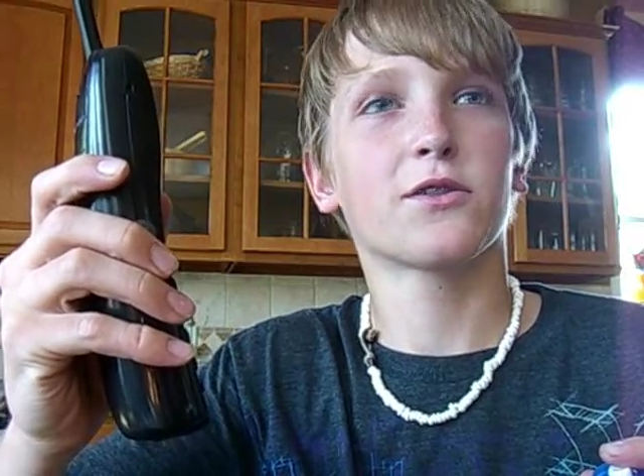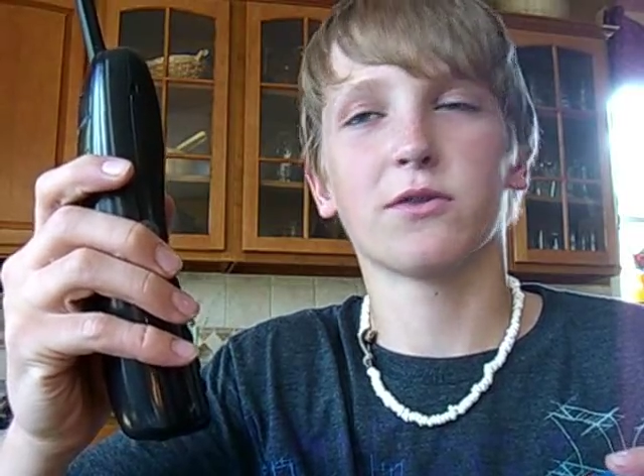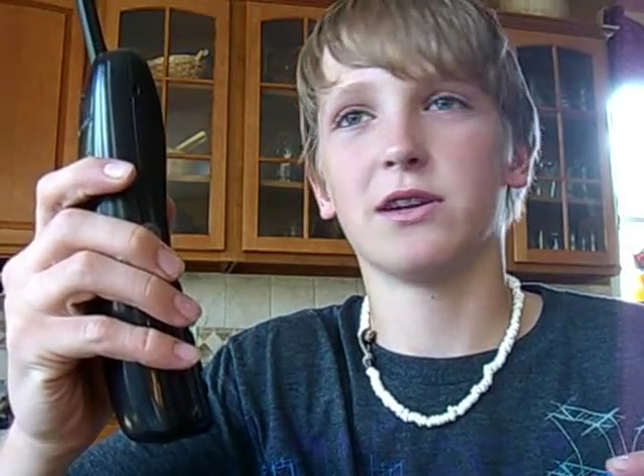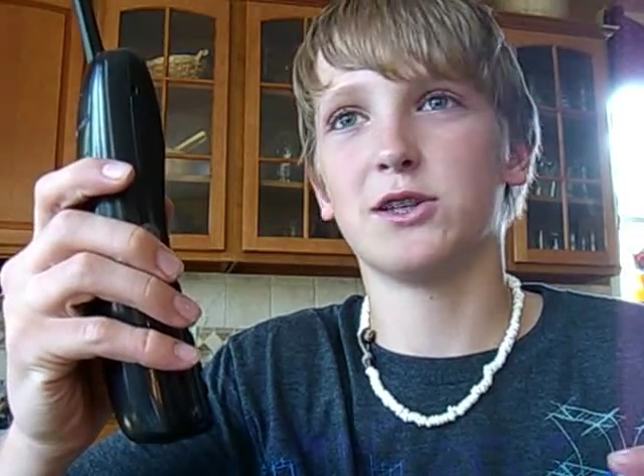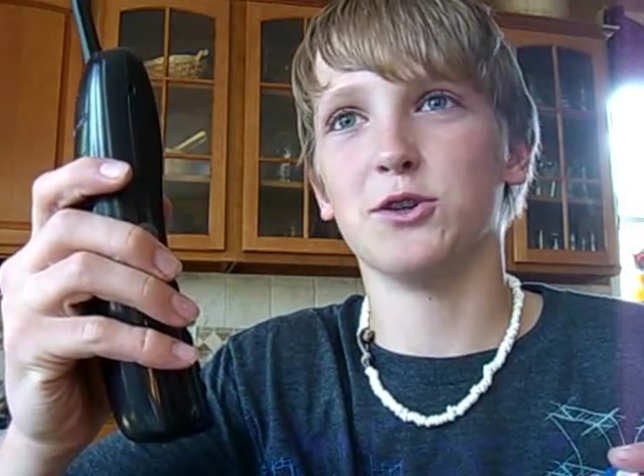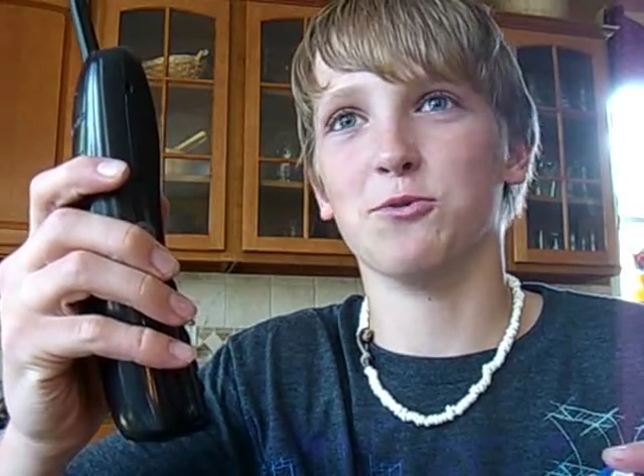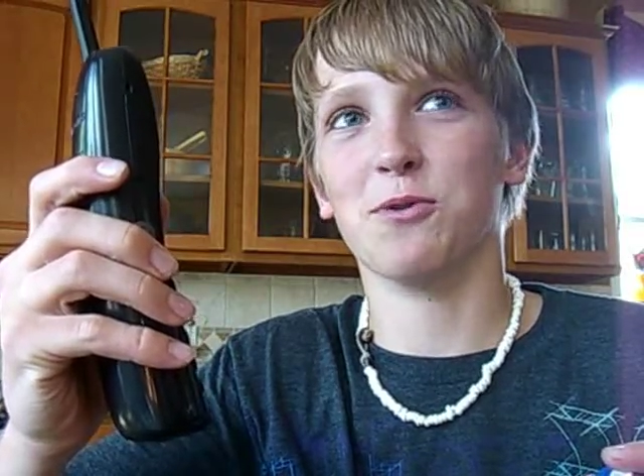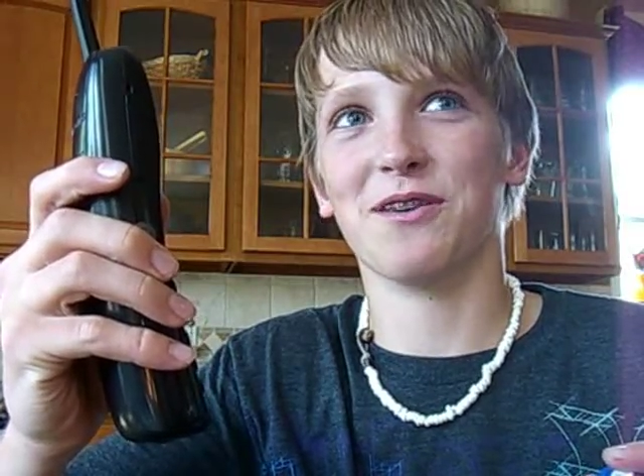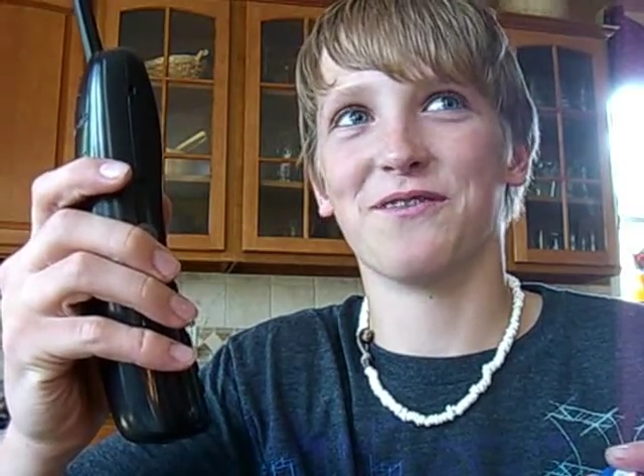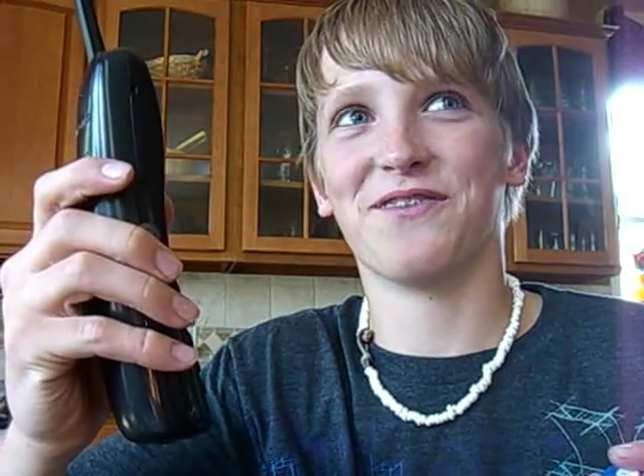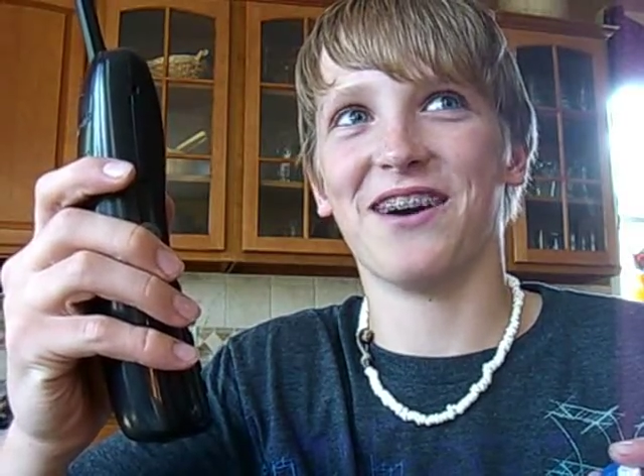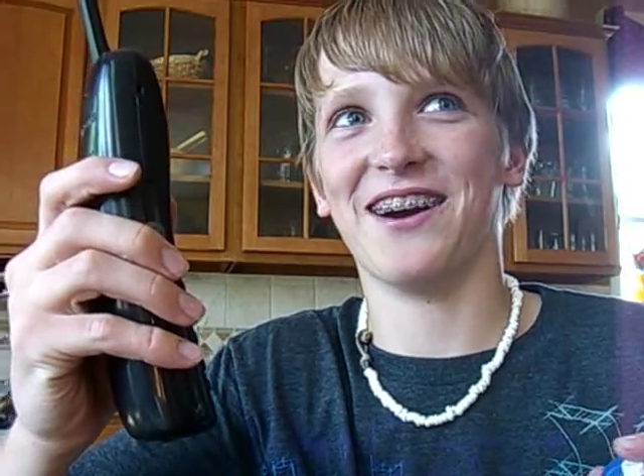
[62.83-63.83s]
three two
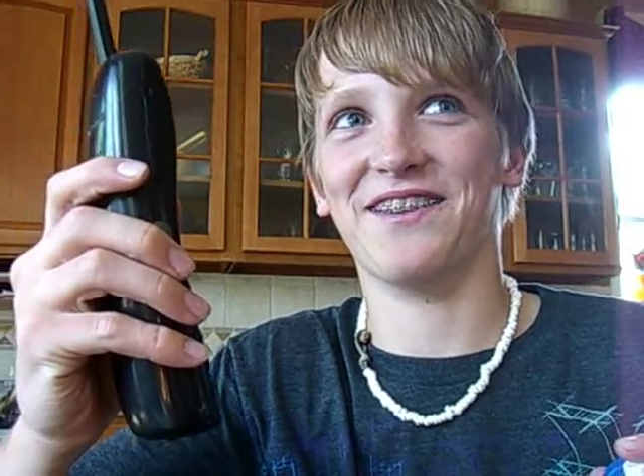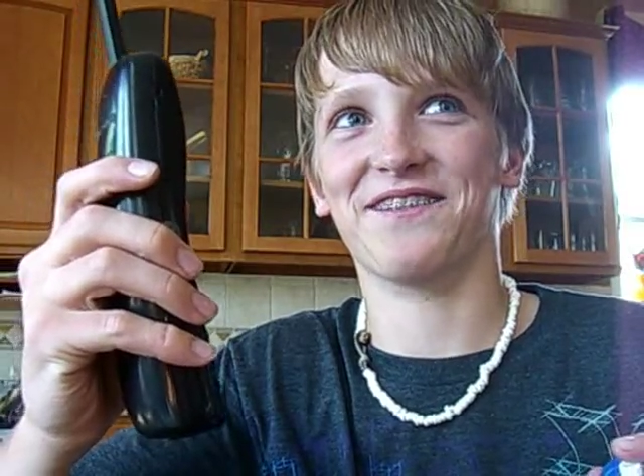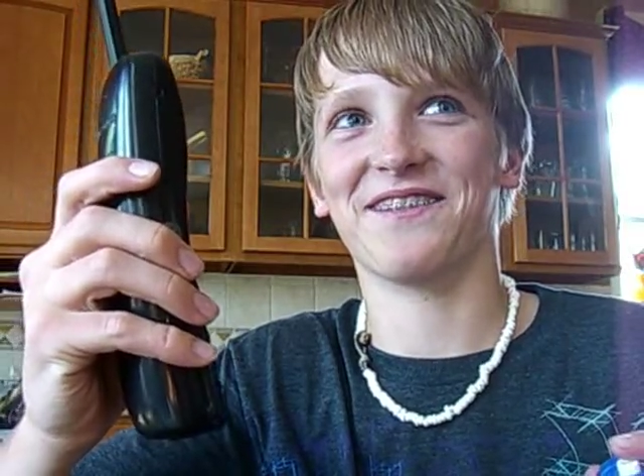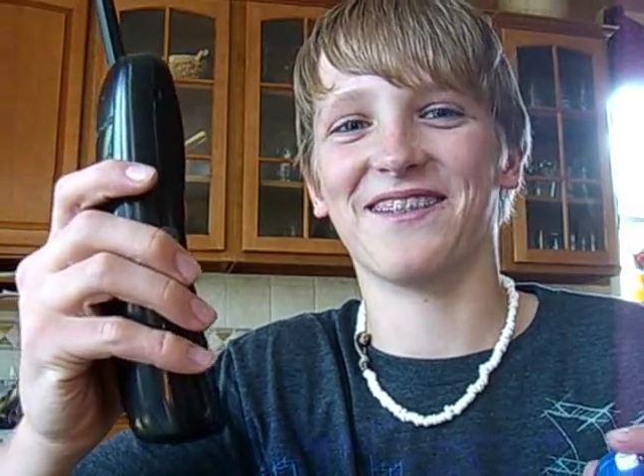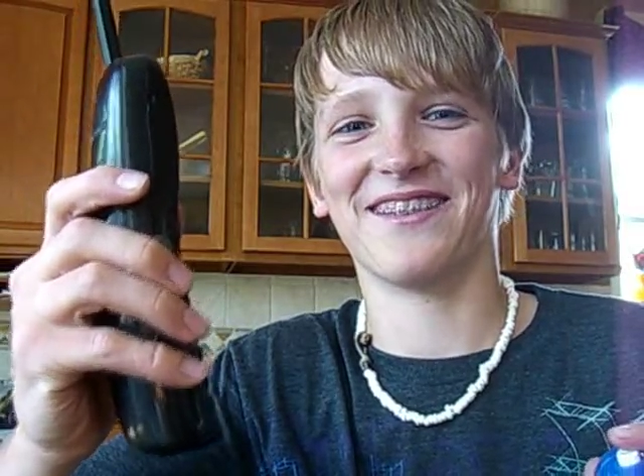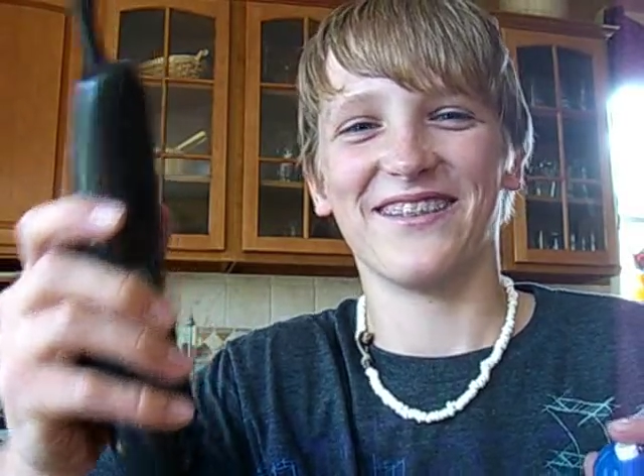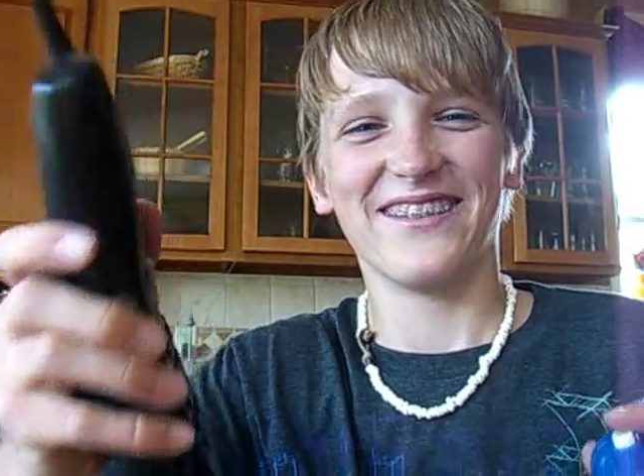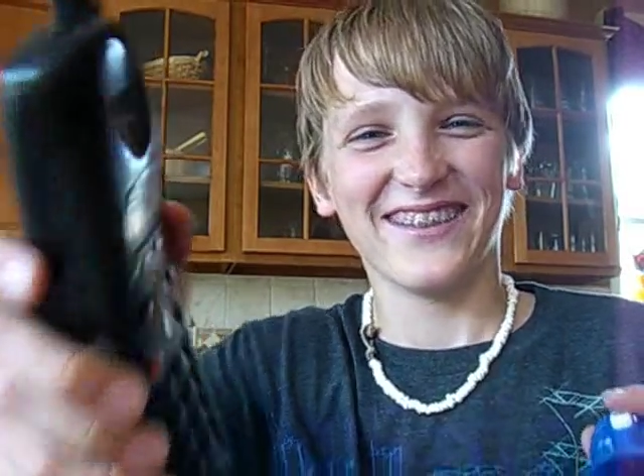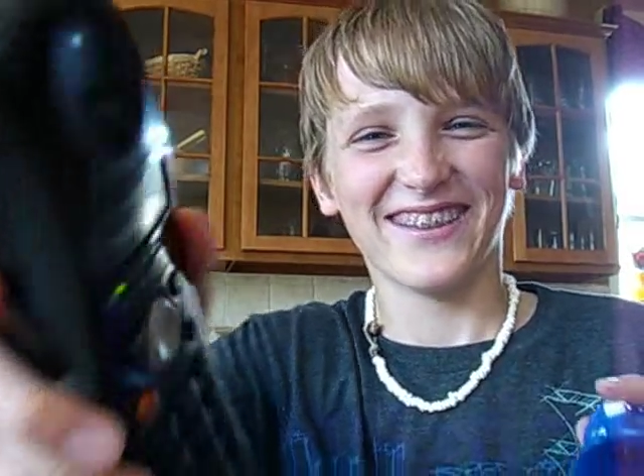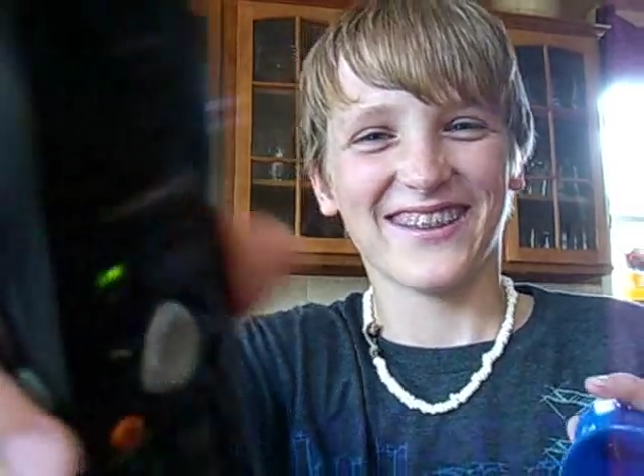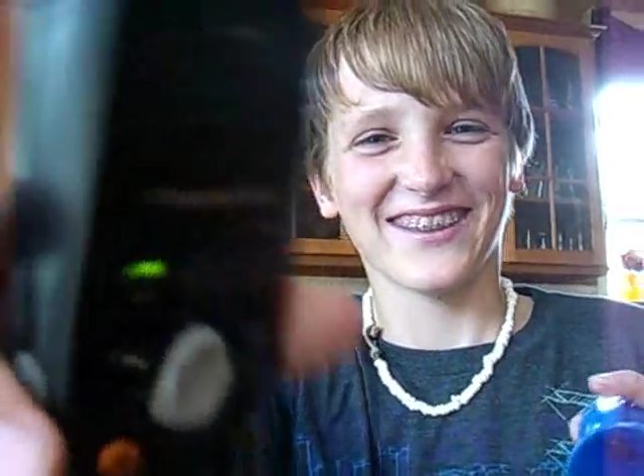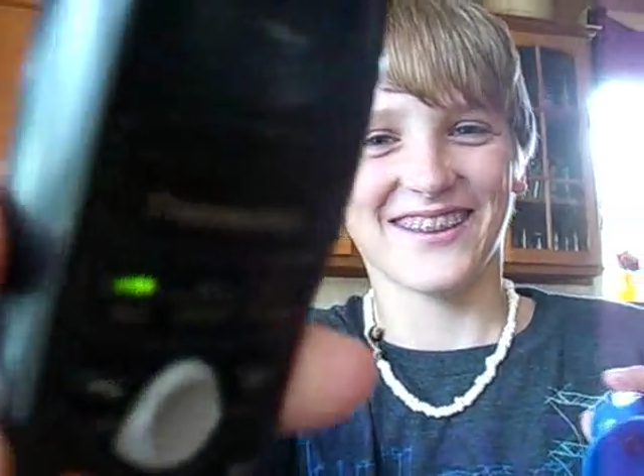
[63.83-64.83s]
one five.
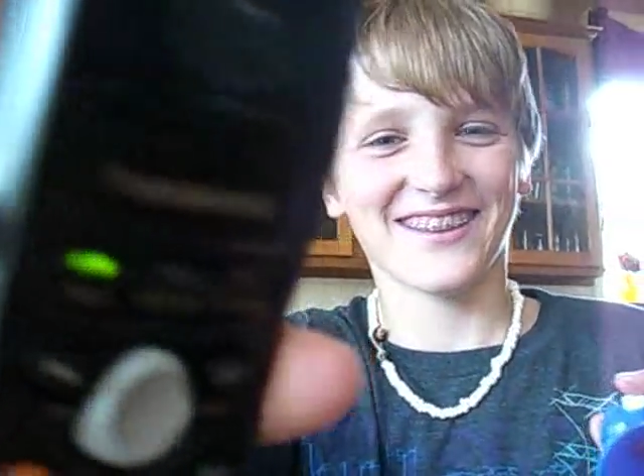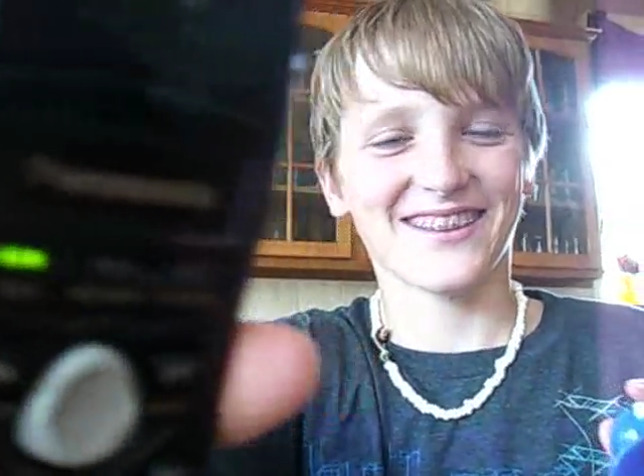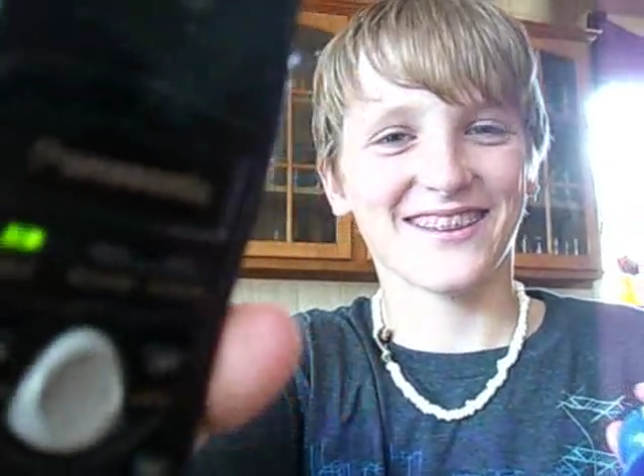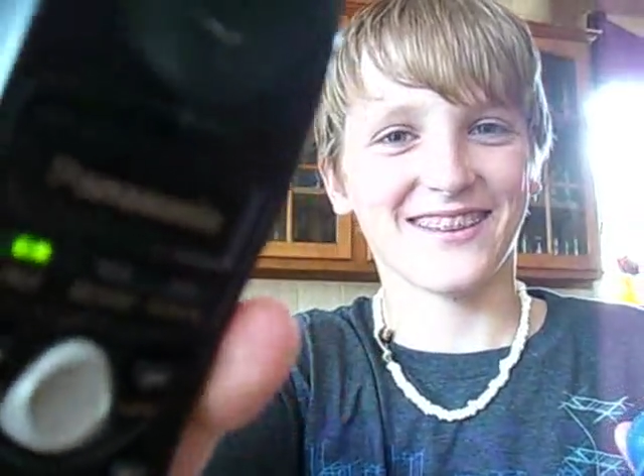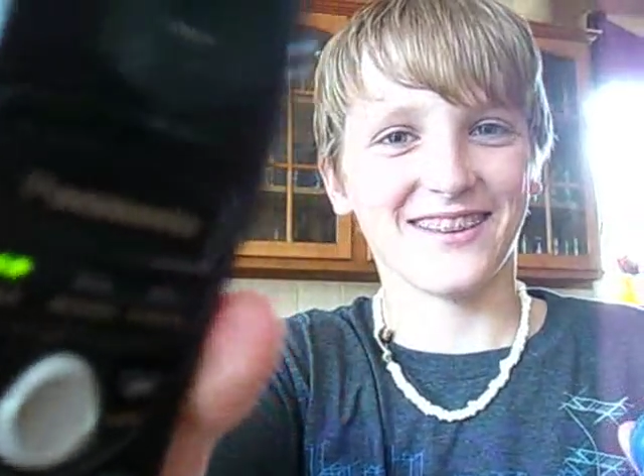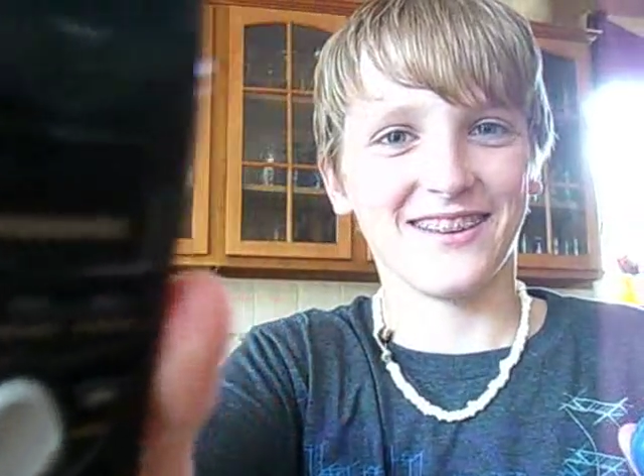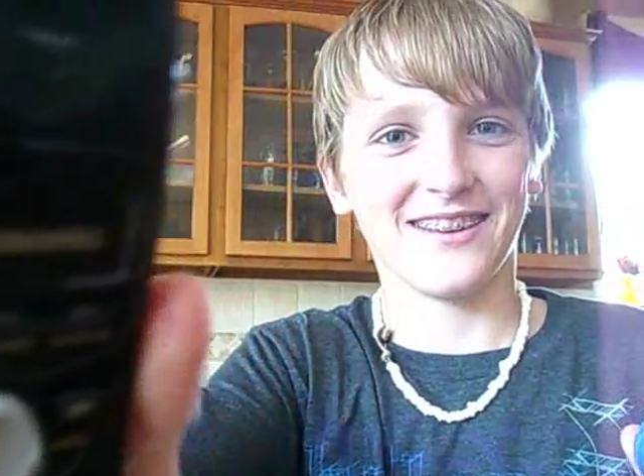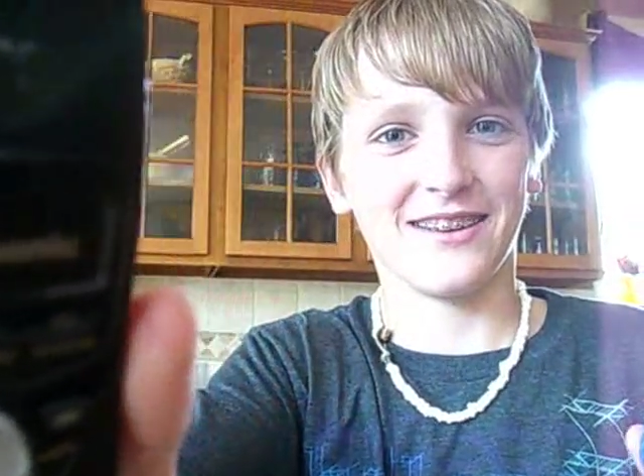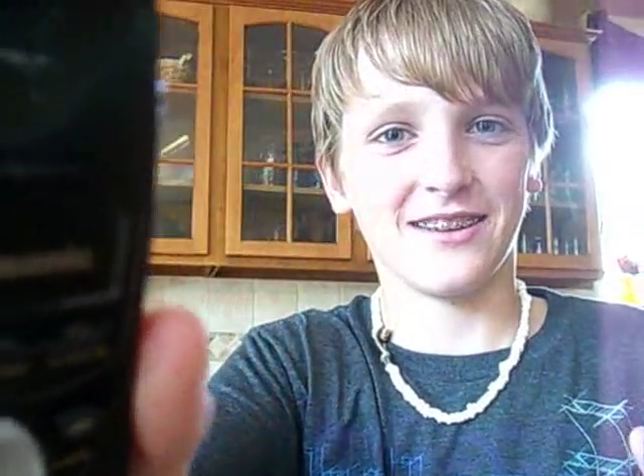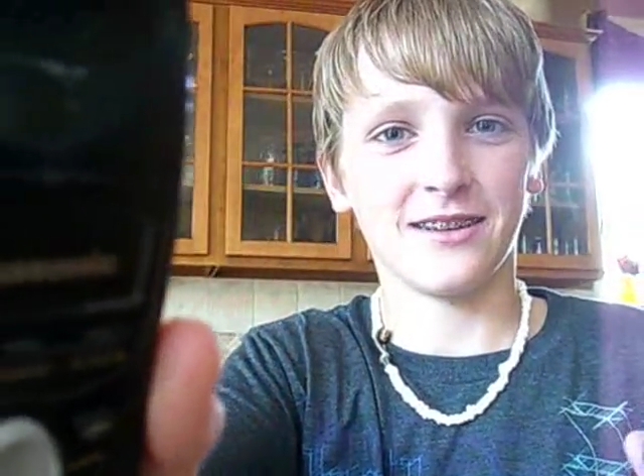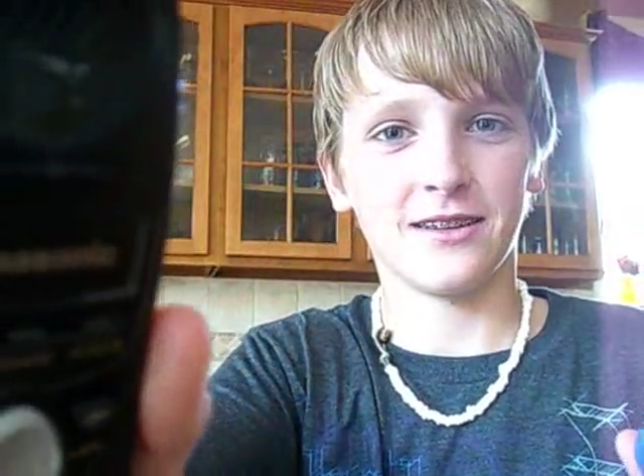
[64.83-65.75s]
What's your name?